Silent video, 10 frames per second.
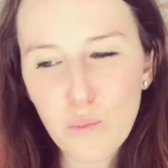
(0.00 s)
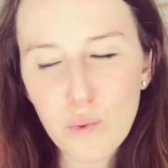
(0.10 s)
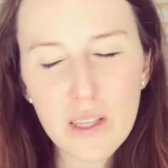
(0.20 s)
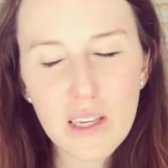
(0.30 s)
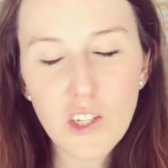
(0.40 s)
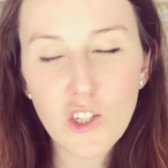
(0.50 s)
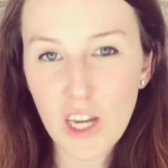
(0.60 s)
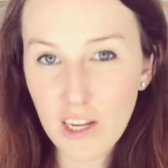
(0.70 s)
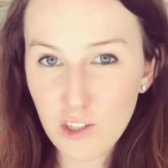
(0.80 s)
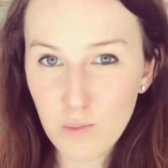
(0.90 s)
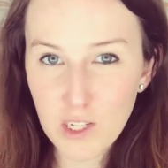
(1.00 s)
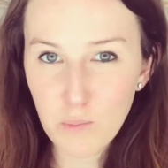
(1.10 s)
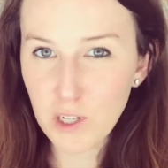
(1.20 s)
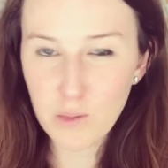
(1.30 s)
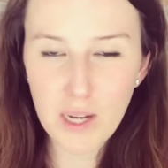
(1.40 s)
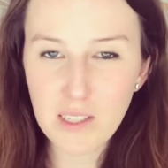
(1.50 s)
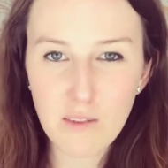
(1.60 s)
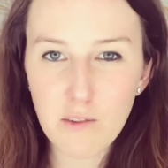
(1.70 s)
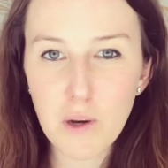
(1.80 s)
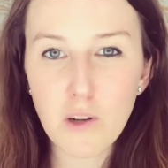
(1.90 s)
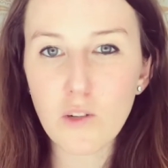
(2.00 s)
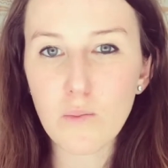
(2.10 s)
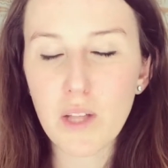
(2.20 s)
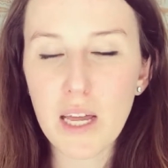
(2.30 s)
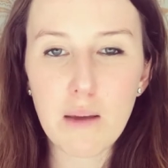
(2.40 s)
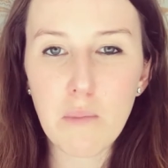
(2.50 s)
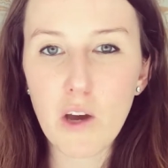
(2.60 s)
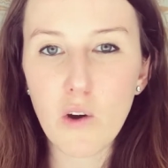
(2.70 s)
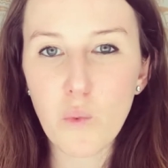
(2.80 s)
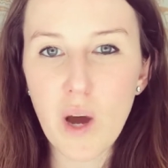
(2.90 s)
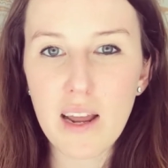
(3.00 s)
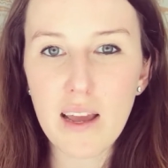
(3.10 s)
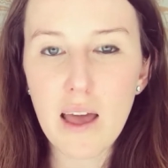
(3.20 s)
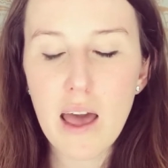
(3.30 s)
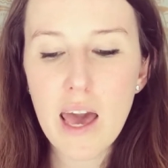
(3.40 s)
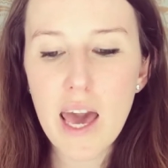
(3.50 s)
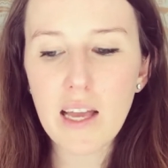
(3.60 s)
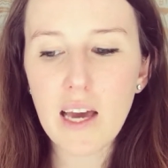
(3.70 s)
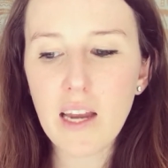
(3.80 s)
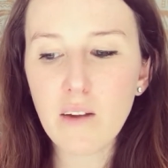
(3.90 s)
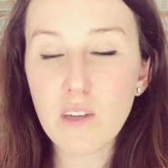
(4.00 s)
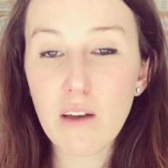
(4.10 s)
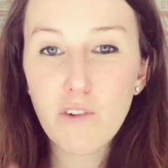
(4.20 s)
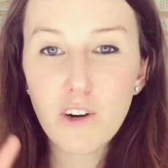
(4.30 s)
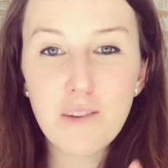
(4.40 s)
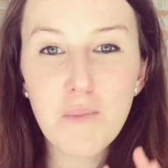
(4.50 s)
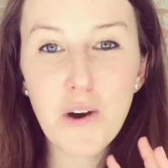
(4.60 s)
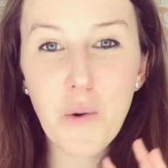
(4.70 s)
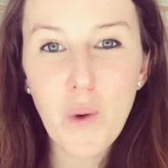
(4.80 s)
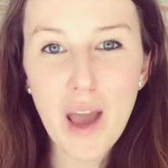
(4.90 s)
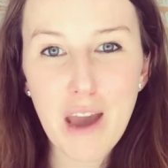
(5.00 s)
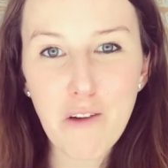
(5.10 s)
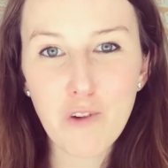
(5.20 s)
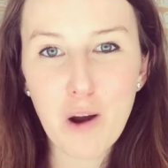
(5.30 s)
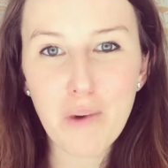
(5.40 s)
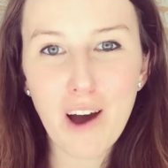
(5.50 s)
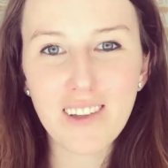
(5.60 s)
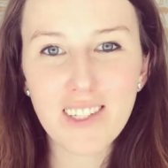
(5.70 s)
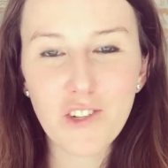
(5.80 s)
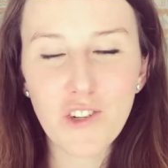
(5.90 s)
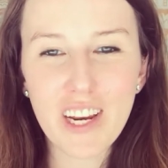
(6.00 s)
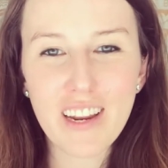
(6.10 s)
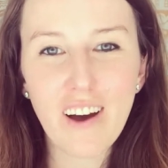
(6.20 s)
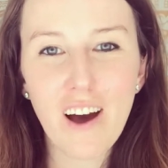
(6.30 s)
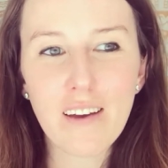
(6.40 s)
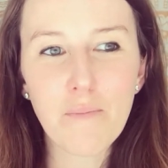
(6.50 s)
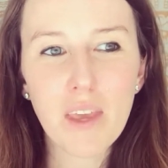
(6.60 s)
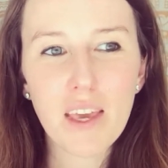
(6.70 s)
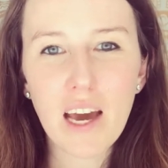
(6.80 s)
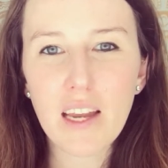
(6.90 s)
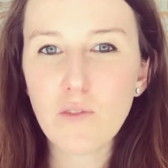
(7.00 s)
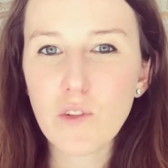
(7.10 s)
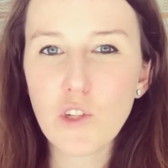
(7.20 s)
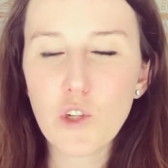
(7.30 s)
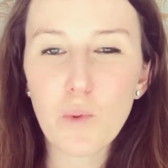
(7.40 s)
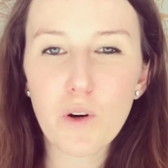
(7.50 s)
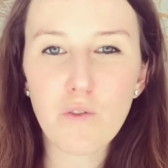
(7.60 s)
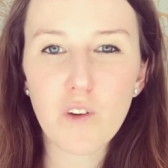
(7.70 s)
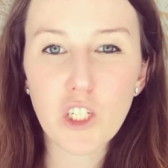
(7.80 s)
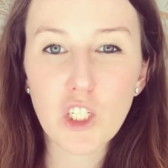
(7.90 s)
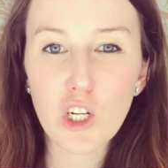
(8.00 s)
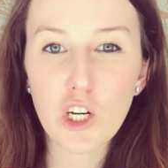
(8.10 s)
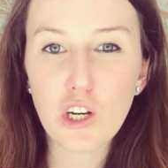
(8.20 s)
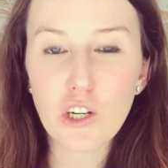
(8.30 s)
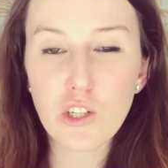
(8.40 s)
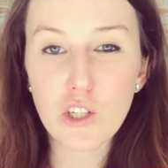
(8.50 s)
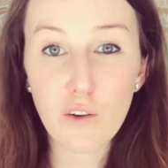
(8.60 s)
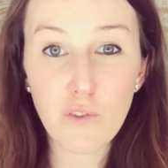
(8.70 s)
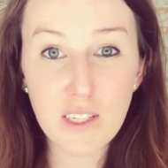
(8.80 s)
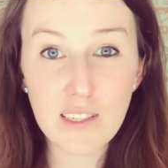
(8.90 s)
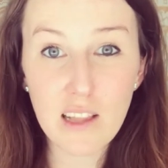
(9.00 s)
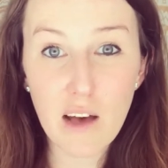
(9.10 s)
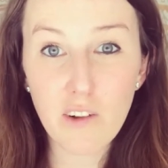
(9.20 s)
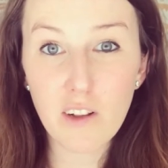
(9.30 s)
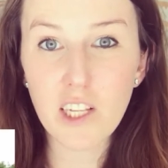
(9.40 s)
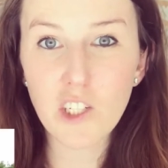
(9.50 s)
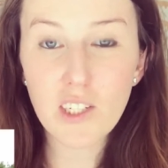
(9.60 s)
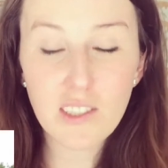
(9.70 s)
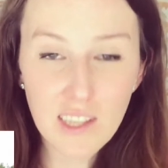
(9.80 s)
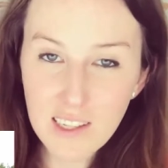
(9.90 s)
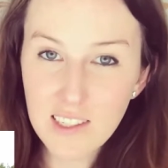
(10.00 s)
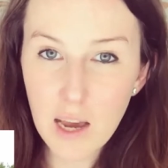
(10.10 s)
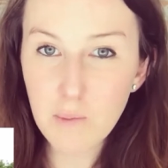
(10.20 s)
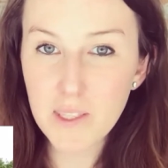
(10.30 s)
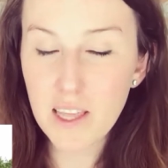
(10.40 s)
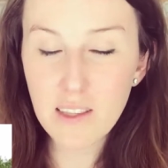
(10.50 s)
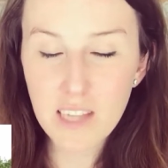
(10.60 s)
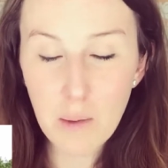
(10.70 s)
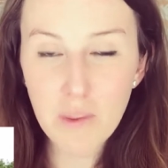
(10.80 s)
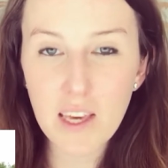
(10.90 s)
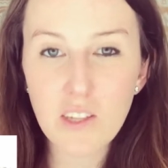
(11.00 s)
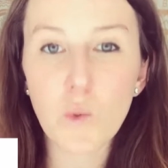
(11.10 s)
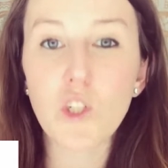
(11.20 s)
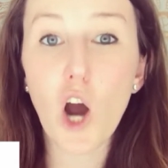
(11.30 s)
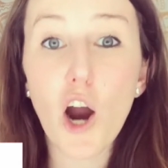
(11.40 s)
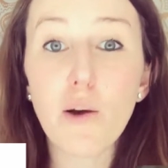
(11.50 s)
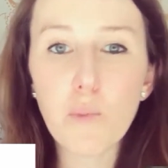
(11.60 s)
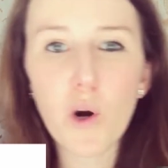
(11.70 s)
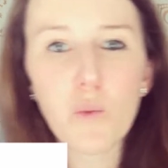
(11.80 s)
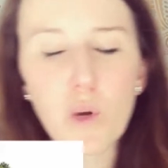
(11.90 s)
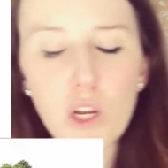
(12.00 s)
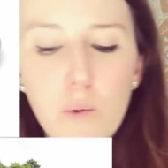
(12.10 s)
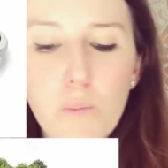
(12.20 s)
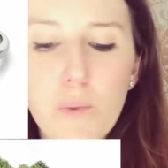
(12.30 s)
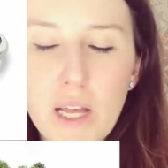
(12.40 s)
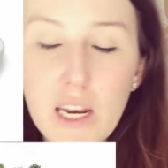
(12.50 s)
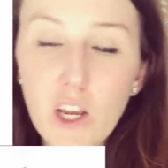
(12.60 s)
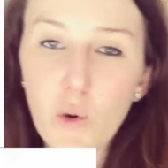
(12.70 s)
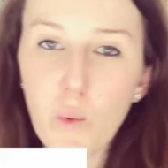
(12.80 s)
really changed my perspective about planning my own wedding and kind of diverted me away from concentrating on kind of superficial, surface level logistics type things, which are important when you're planning your